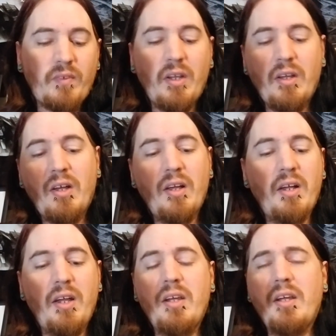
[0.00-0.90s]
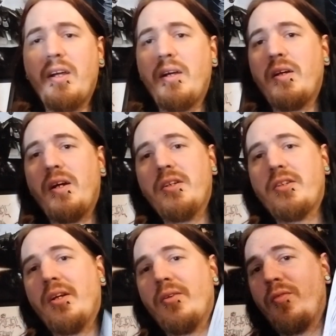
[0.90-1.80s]
I just
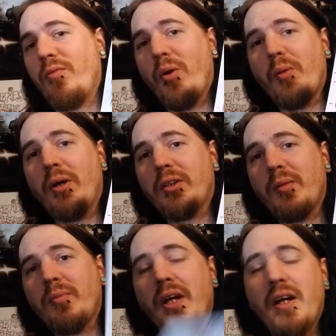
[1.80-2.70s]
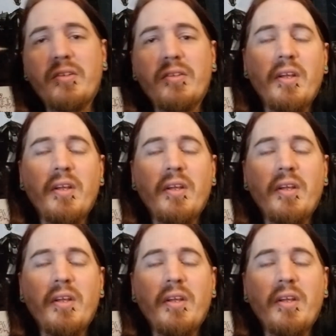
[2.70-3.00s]
kind of wrote a bunch of them down